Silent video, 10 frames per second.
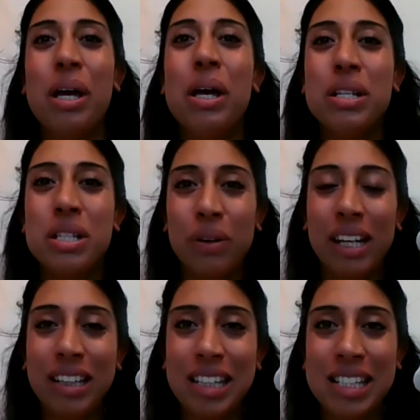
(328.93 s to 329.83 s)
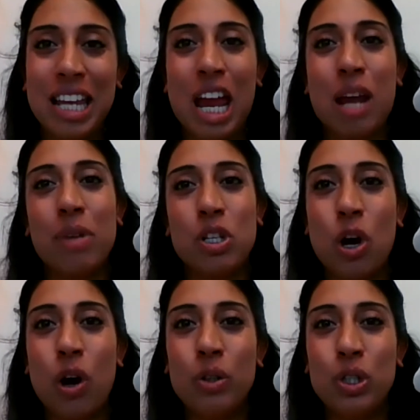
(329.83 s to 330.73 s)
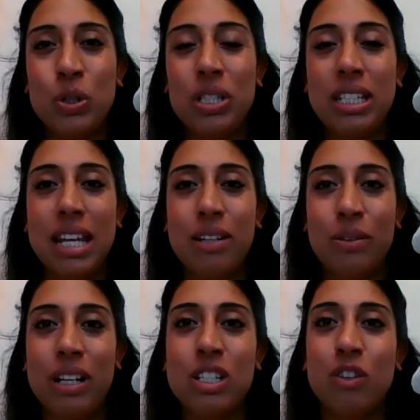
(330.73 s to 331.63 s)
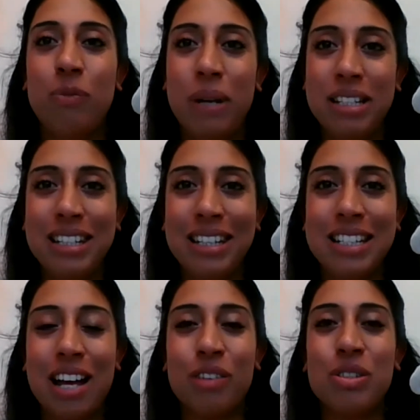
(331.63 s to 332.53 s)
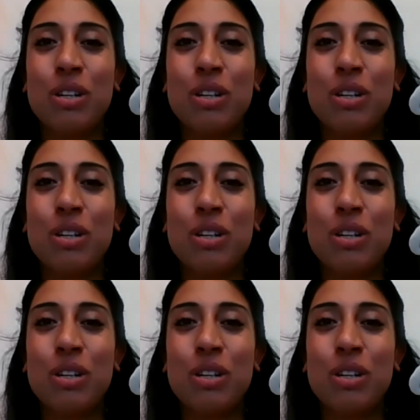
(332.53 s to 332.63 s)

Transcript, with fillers: So in this game, the child uses their knowledge of blending sounds